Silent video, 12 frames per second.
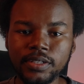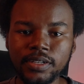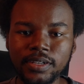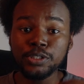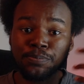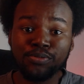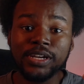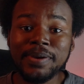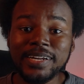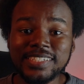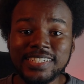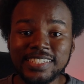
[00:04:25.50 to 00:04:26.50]
Not a
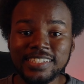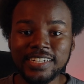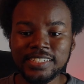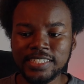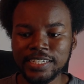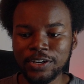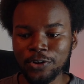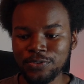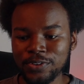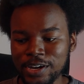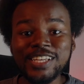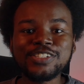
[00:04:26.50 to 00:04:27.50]
premeditated idea of,
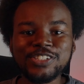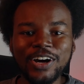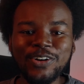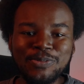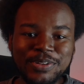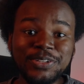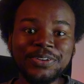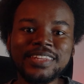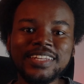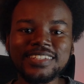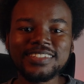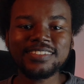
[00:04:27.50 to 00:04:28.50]
this child will be doing
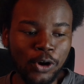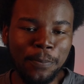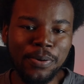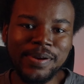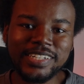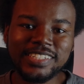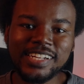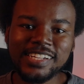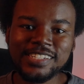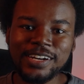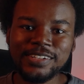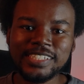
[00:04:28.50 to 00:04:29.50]
this. Not a
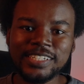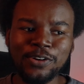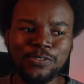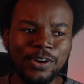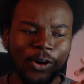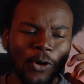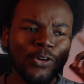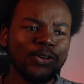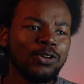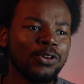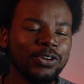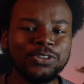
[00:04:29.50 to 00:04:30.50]
premeditated idea of, oh,
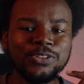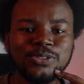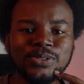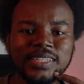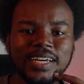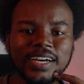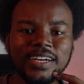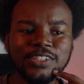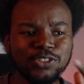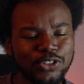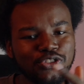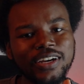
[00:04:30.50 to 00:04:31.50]
you'll look good doing that.
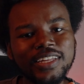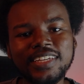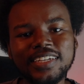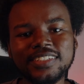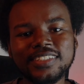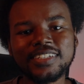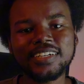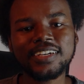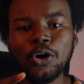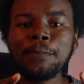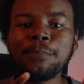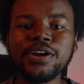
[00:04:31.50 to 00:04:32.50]
You should try this.
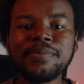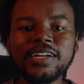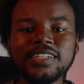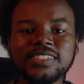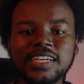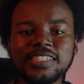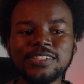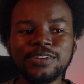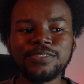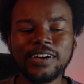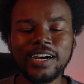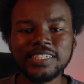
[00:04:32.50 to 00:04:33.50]
Not a
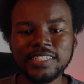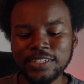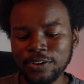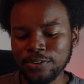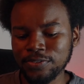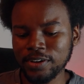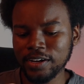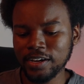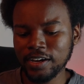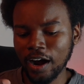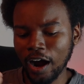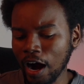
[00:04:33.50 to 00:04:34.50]
premeditated idea of,
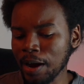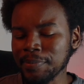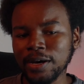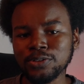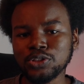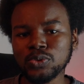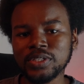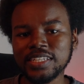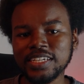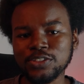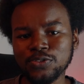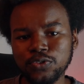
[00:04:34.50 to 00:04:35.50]
I'm now doing
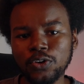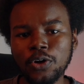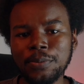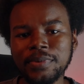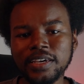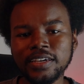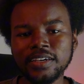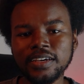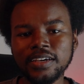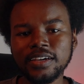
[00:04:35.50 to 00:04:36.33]
this, follow me.